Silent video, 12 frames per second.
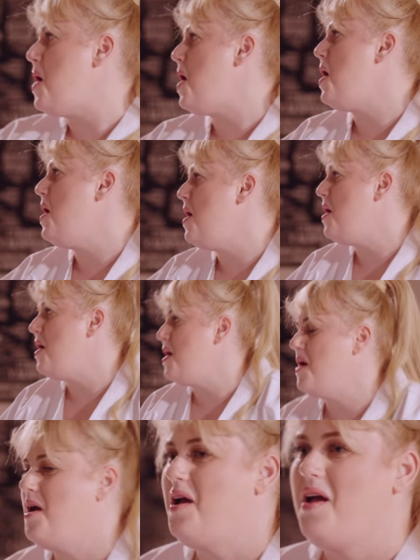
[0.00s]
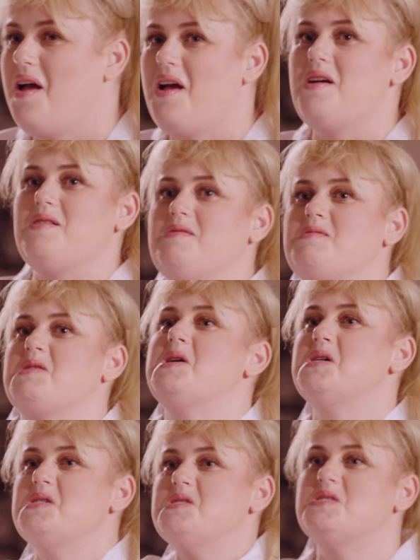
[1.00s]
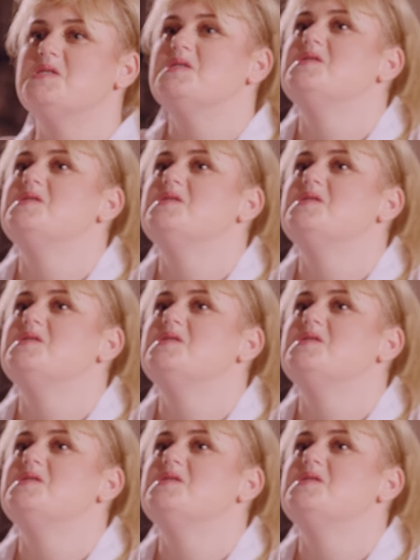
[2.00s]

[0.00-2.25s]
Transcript: break that mother face. Give it